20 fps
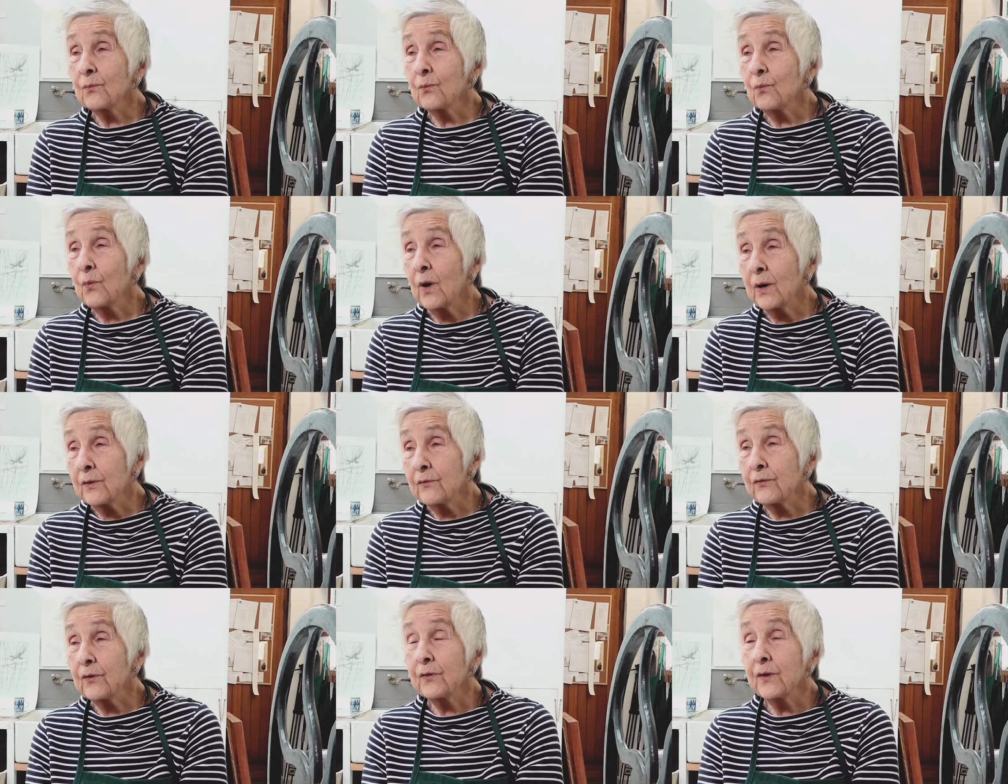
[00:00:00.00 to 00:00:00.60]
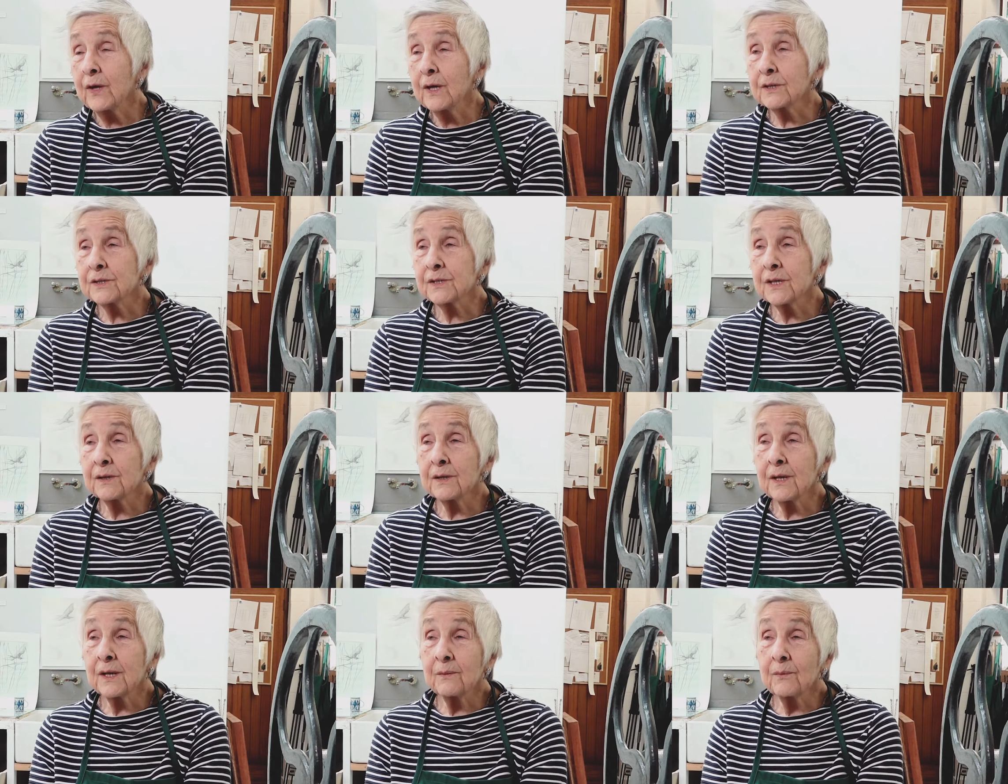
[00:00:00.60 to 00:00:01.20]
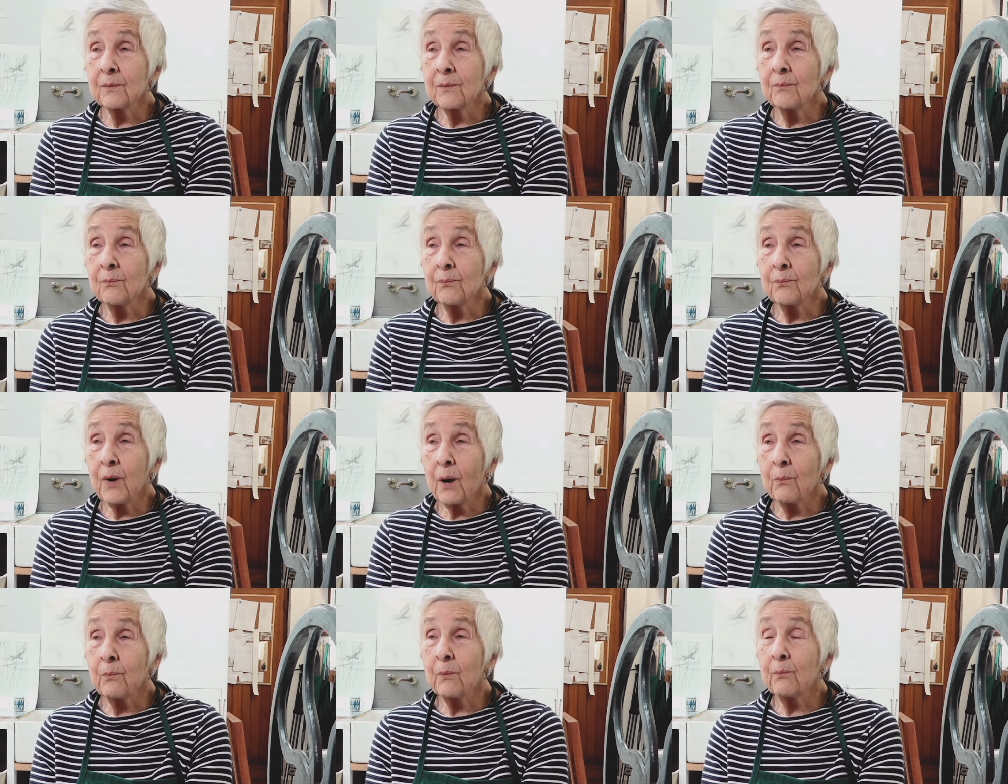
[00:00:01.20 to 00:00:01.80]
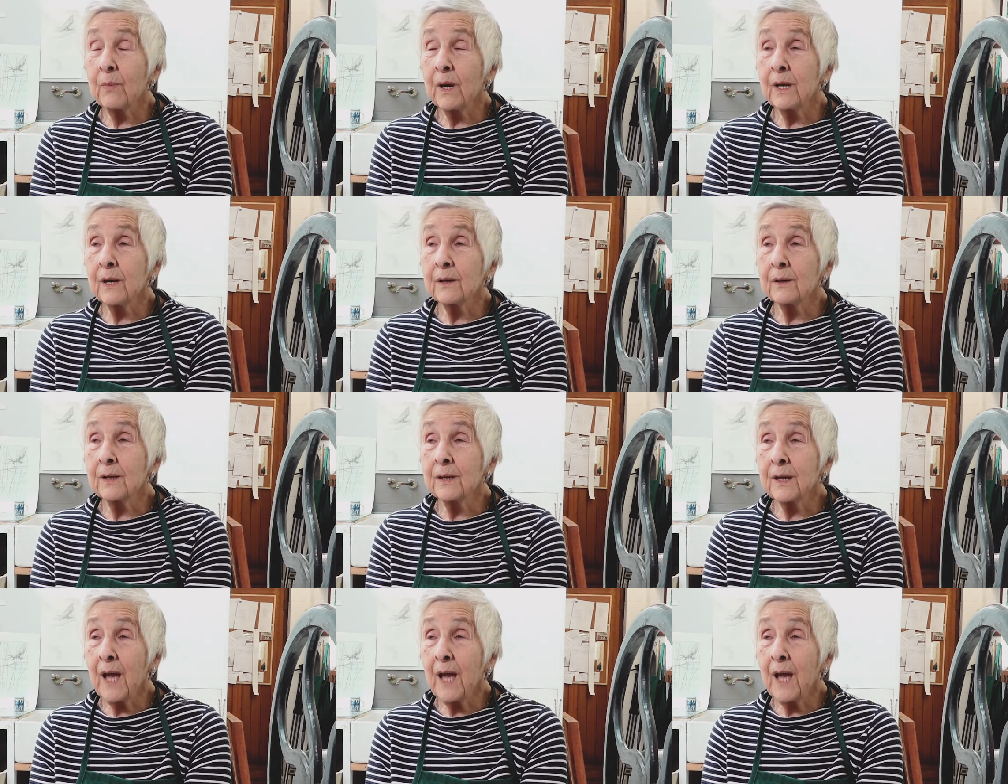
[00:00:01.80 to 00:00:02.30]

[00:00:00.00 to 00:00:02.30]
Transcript: One of the things that probably